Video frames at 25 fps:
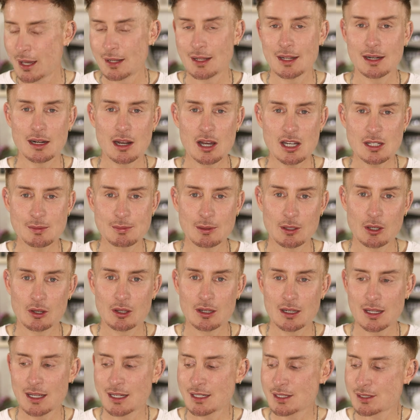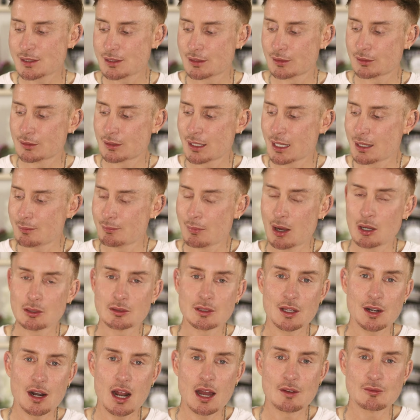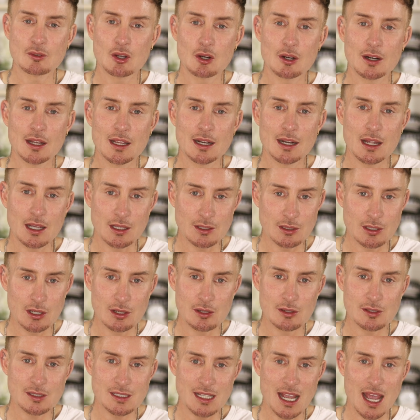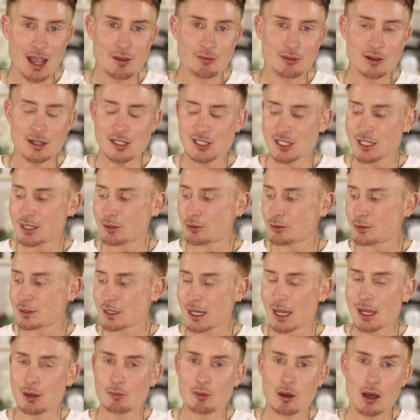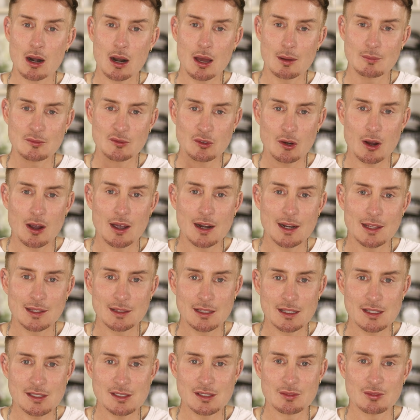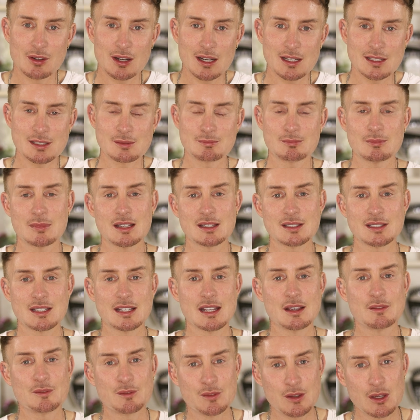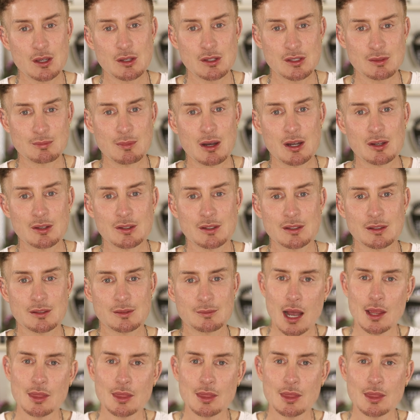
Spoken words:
And then last but not least, the mode that I've gone in and used every single day while I'm trialing this device is the infuse mode.